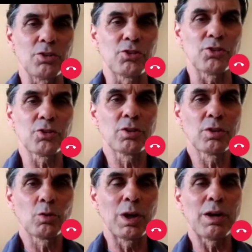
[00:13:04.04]
three
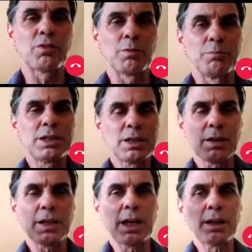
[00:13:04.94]
heads. We have the
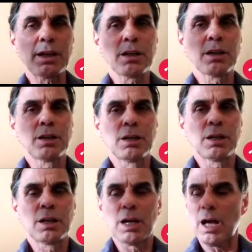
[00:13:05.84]
medial head
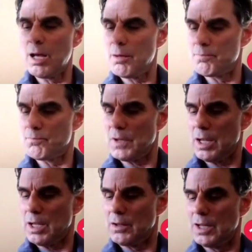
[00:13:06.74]

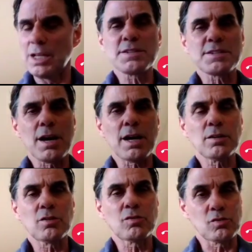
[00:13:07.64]
in the
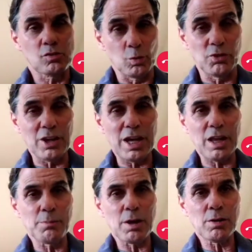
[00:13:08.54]
inside
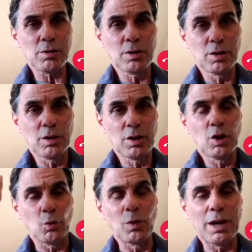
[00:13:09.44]
towards the elbow.
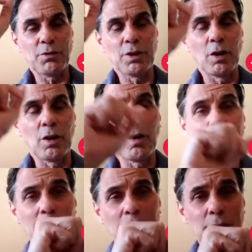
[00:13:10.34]
We have
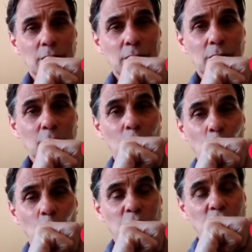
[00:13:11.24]
the long head,
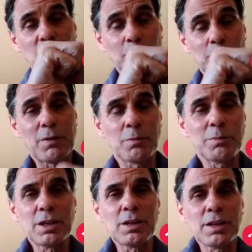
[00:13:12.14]
which is
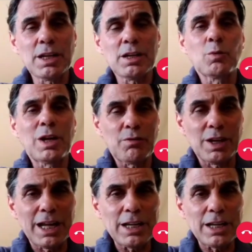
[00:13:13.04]
above the medial head,
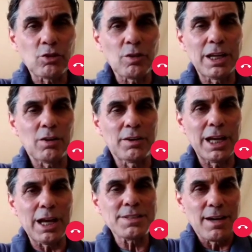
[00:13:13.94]
and we have the lateral
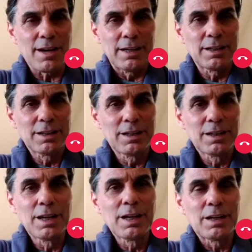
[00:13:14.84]
head on the outside.
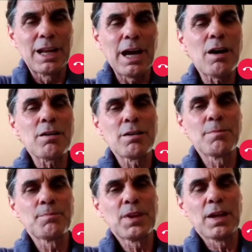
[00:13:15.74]

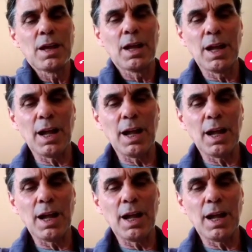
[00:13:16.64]
Now,